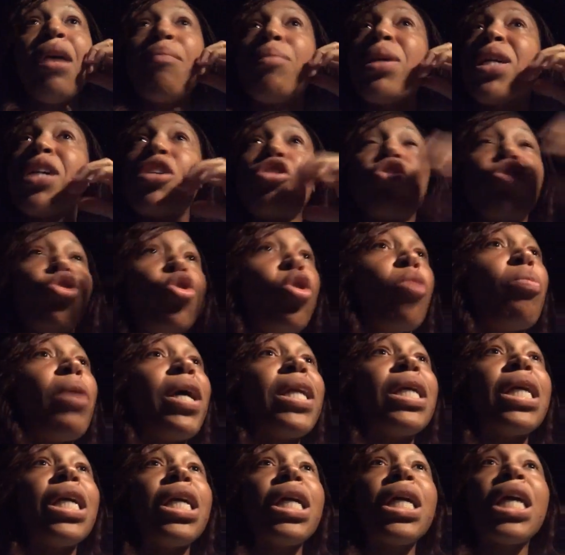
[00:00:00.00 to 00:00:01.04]
because
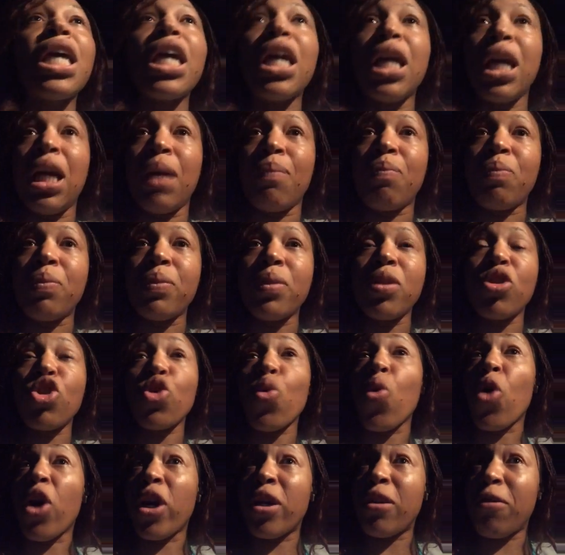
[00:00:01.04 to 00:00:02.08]
nobody came
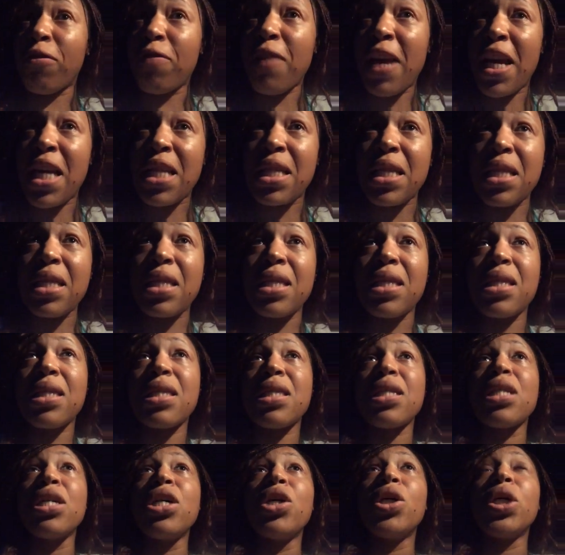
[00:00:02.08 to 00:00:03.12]
to our
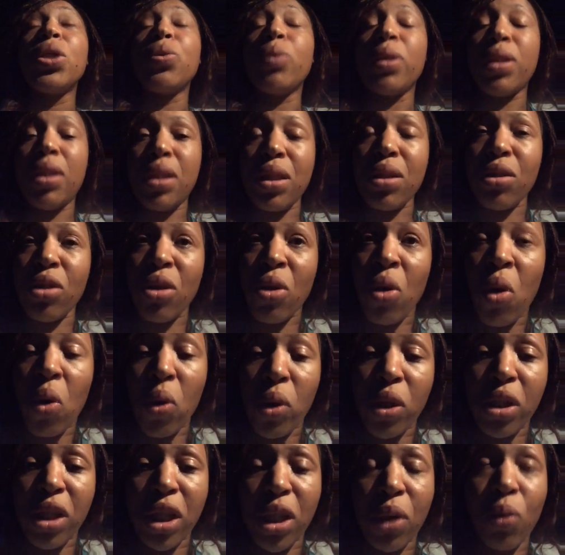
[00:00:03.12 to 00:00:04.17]
defense with the
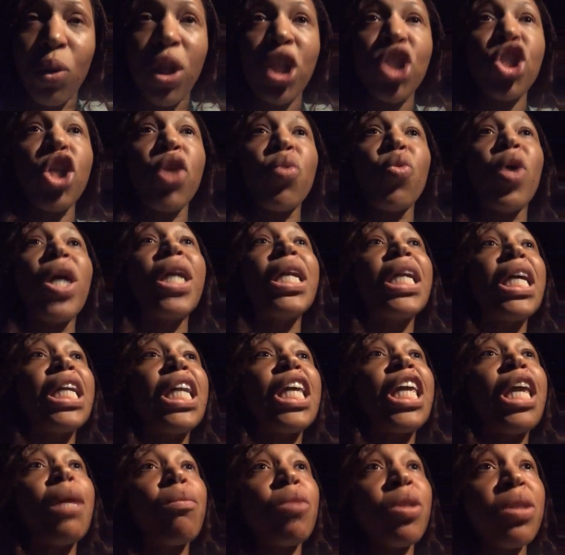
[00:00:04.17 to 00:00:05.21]
whole situation. One lady
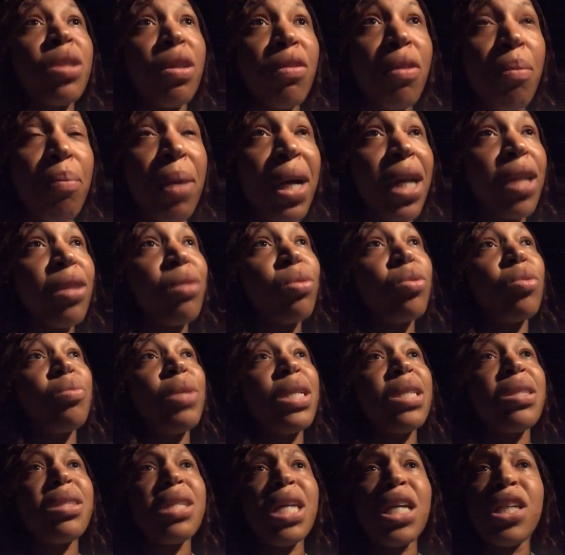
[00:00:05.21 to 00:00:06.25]
came out of the bathroom
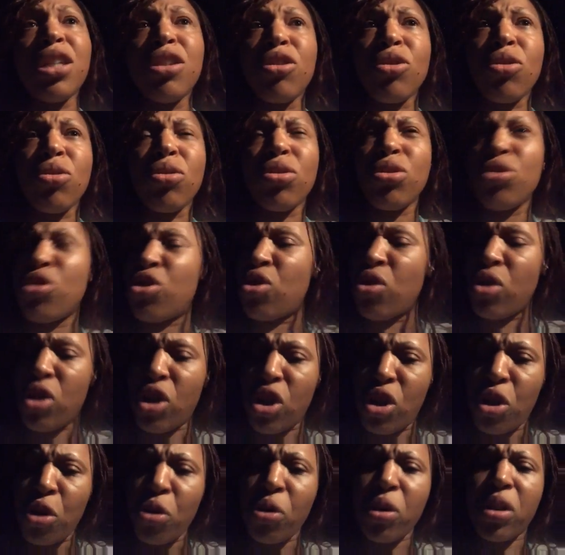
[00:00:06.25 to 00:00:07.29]
and said, you know, you
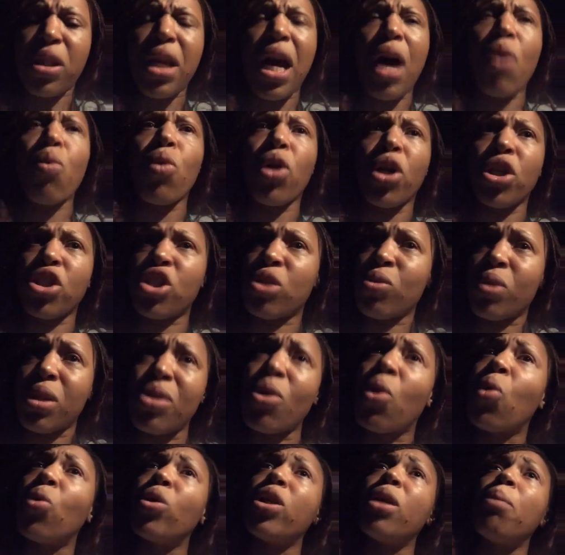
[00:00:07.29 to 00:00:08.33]
shouldn't use that word. She was
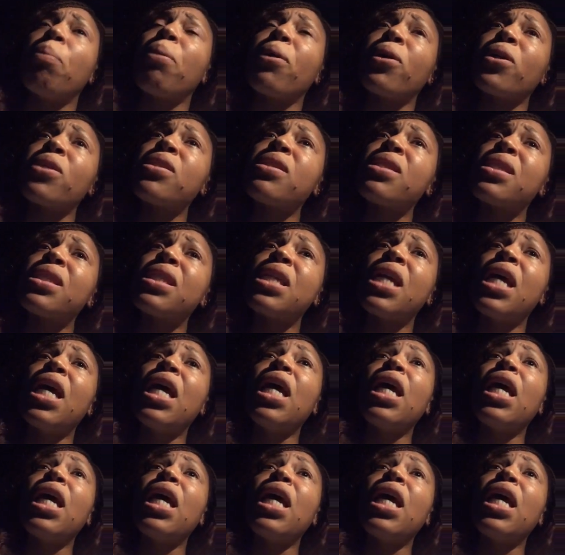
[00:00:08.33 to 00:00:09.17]
the only person